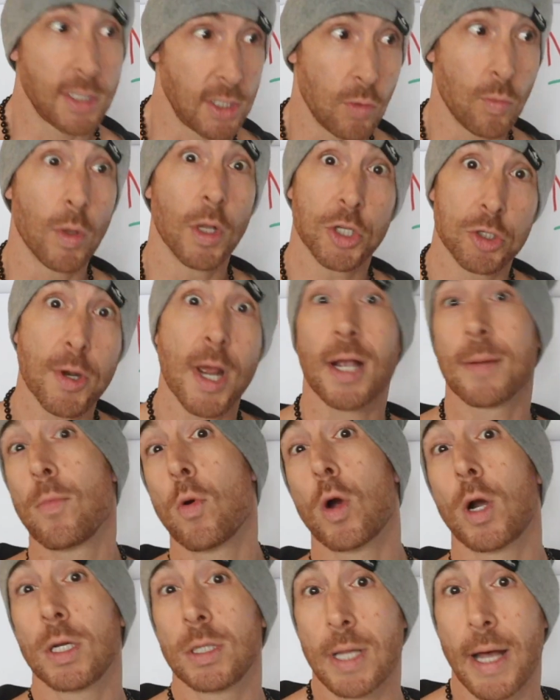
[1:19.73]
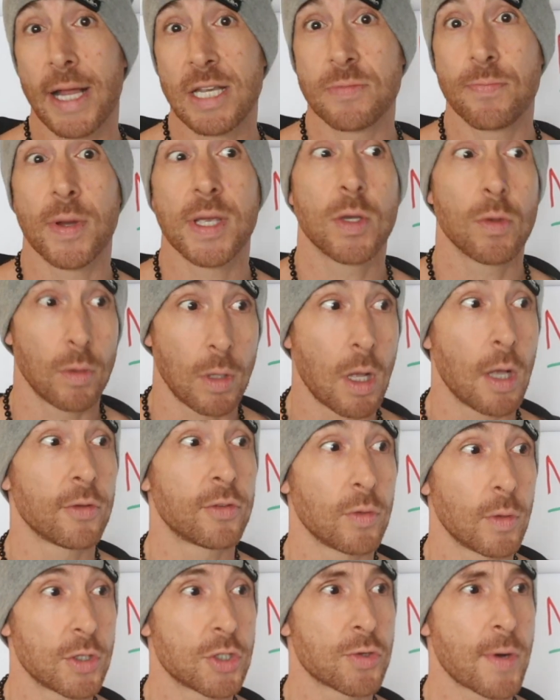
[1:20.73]
you will attract more clients, but you'll
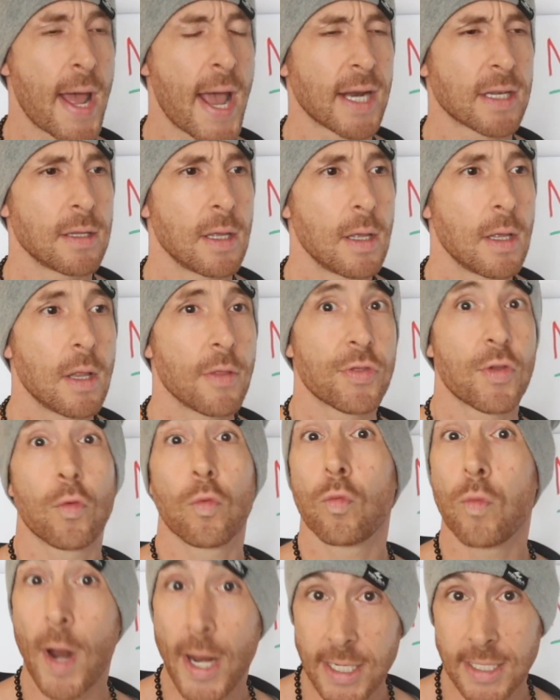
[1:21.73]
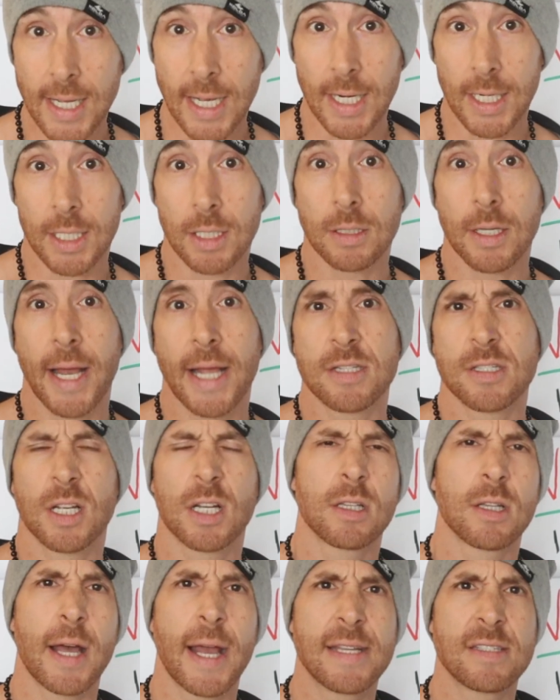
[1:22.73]
also attract the right kind of clients, the
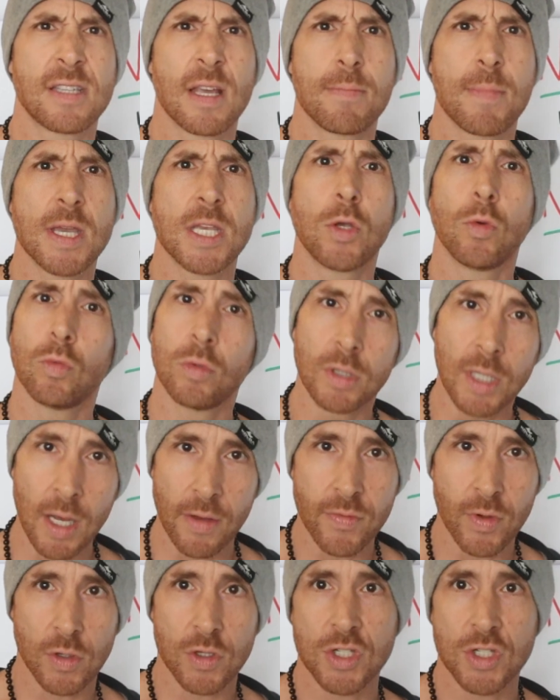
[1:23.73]
clients that make you love your